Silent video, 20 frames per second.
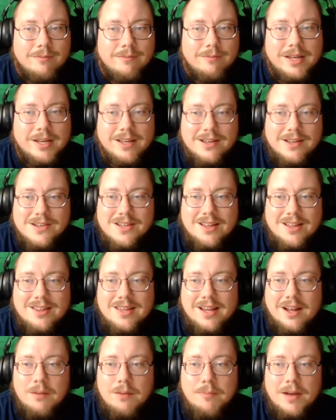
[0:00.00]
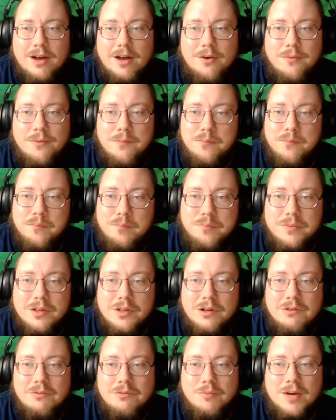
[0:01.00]
Because the thing about
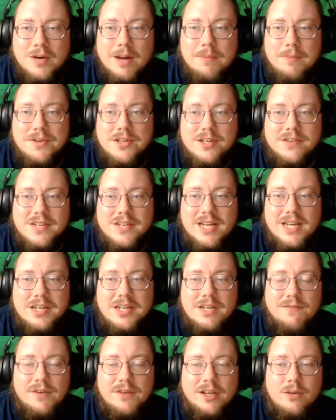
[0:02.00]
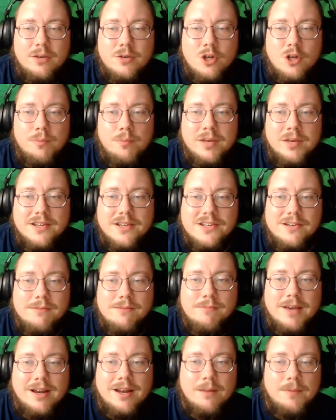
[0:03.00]
promises of scientific
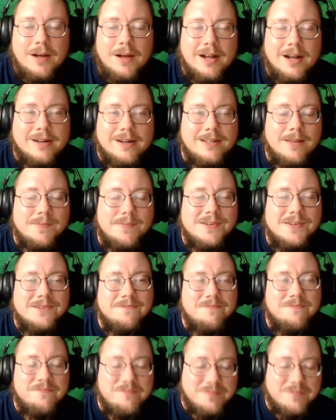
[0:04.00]
utopianism and apocalypse